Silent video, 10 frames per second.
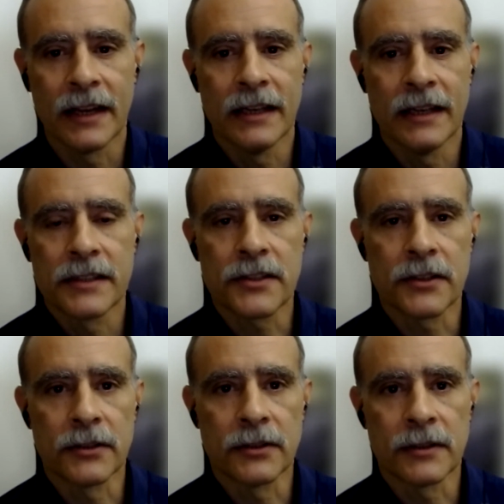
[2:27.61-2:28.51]

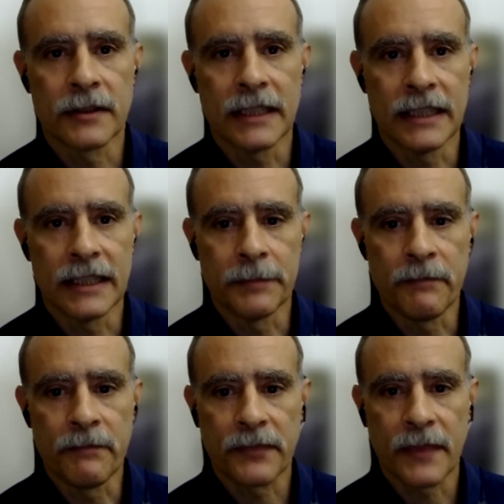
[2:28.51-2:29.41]
So
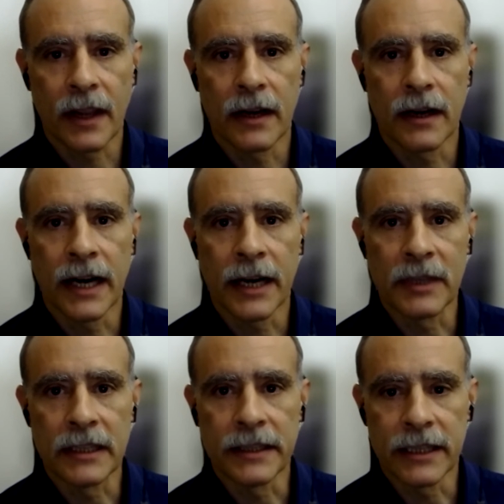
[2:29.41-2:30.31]
I
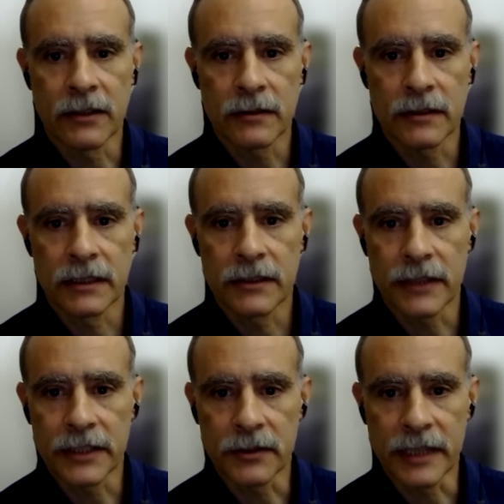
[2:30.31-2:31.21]
will now
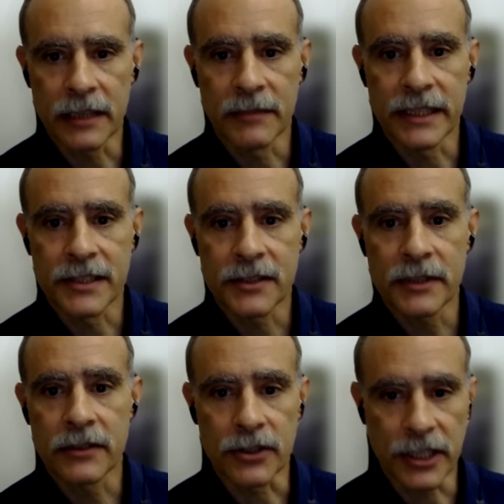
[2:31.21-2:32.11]
try to get my
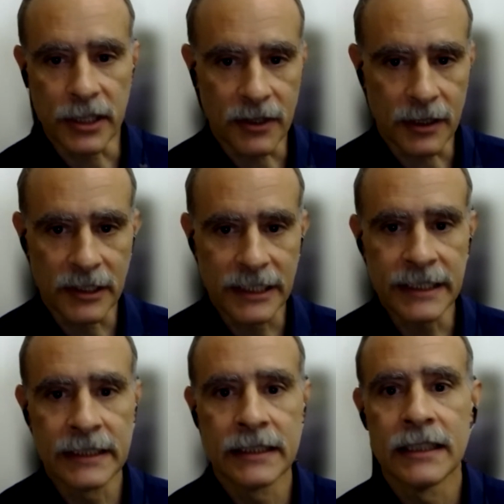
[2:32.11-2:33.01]
screen to share
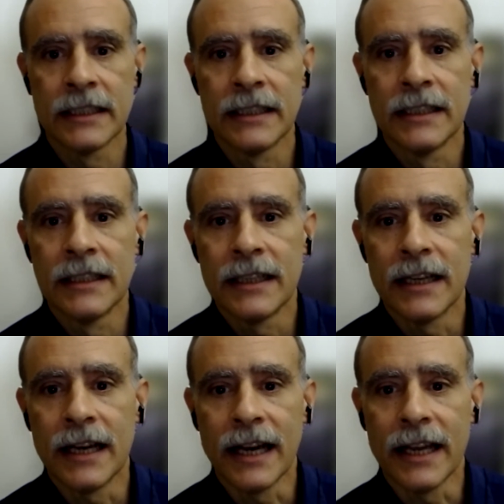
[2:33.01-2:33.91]
properly.
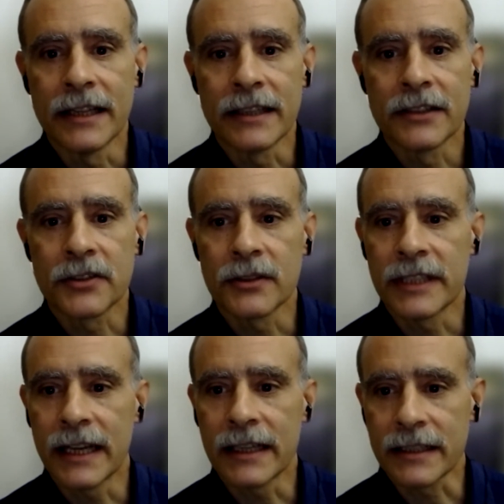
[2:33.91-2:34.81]
And should
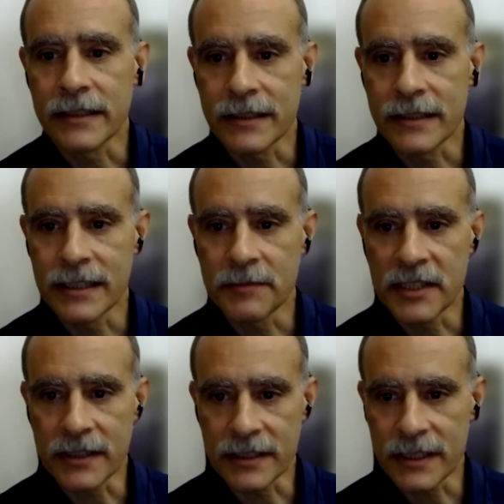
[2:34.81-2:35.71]
that exercise be
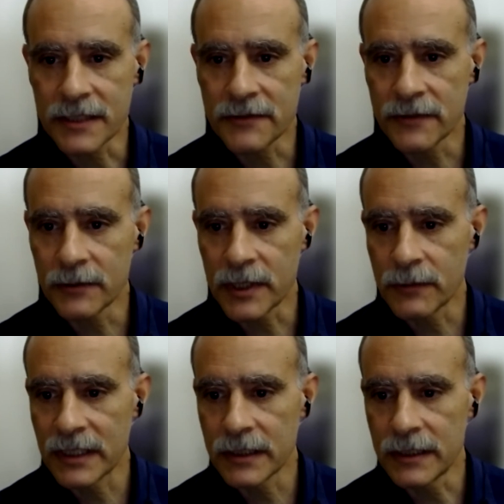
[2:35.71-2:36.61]
successful, we
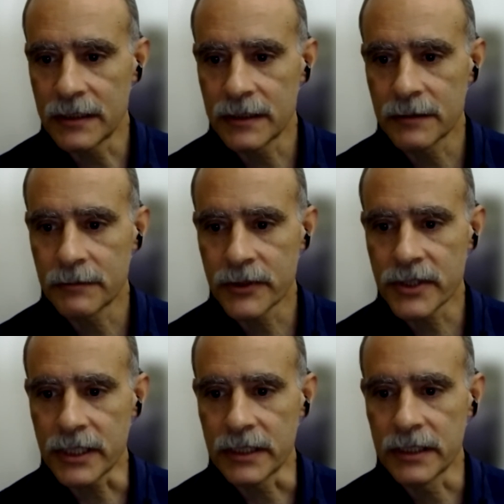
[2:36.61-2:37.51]
will proceed.